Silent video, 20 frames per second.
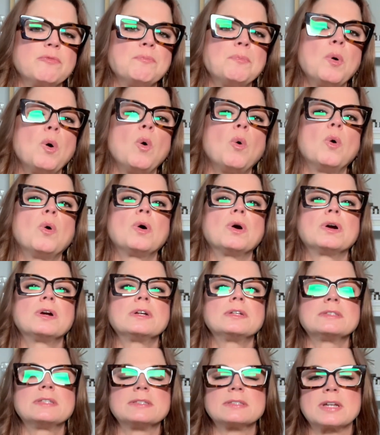
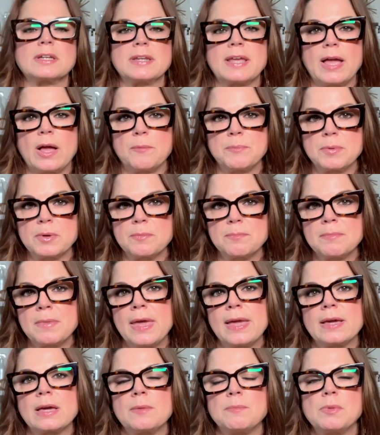pores. It's going to help your
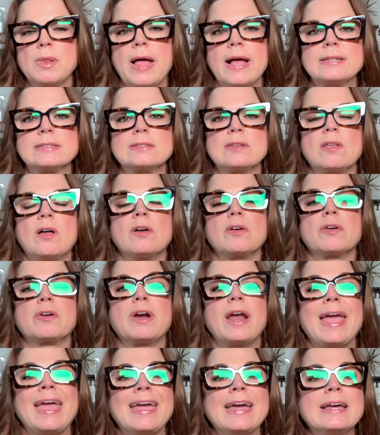makeup last
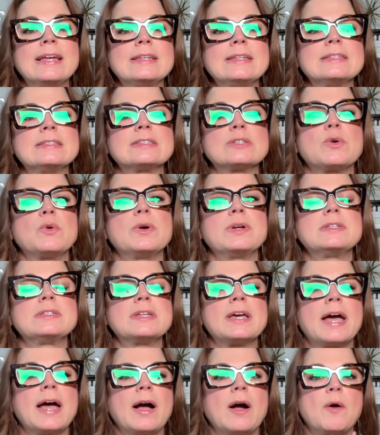longer, and it's going
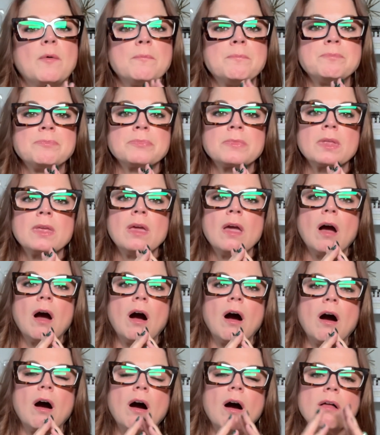to help
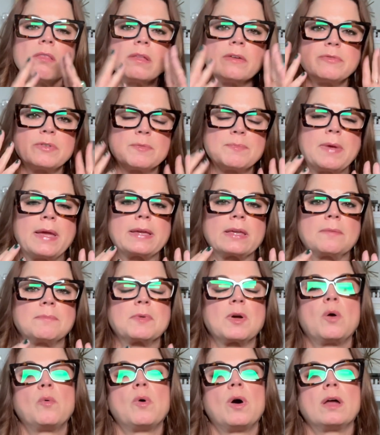all of your makeup
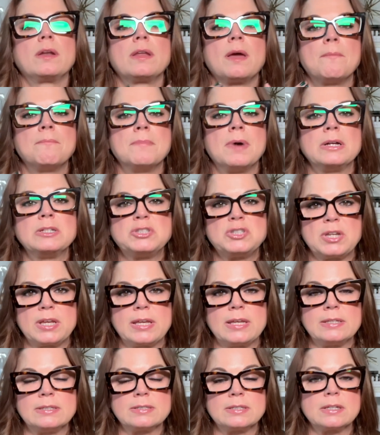go on much
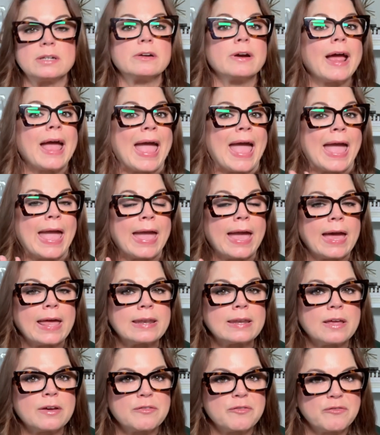easier
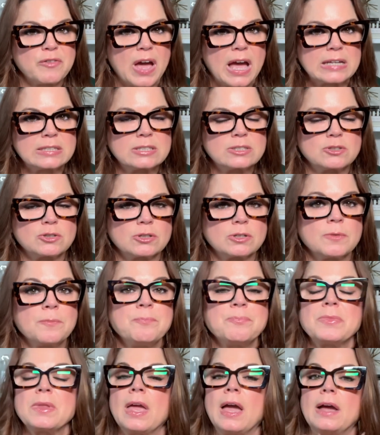and faster.
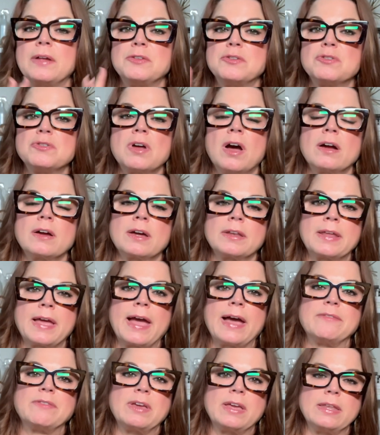and you're not going to
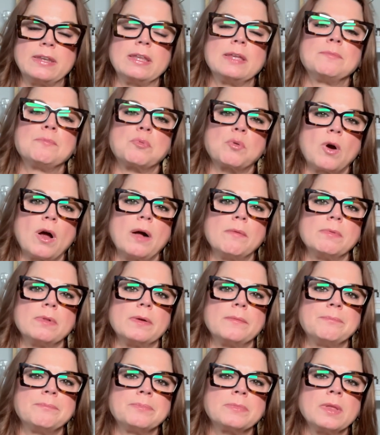have any
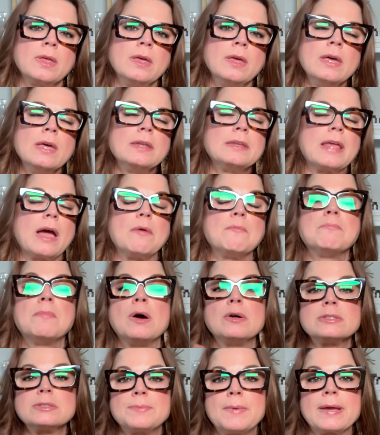problem. Now,
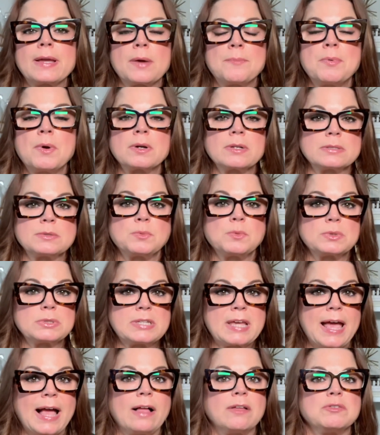most makeup artists will
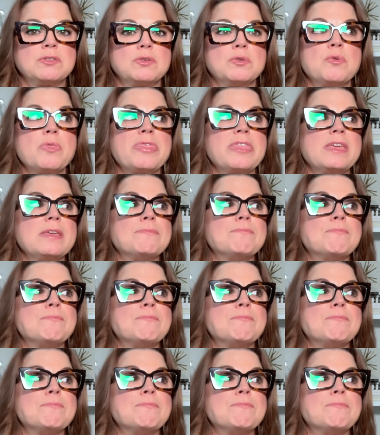tell you the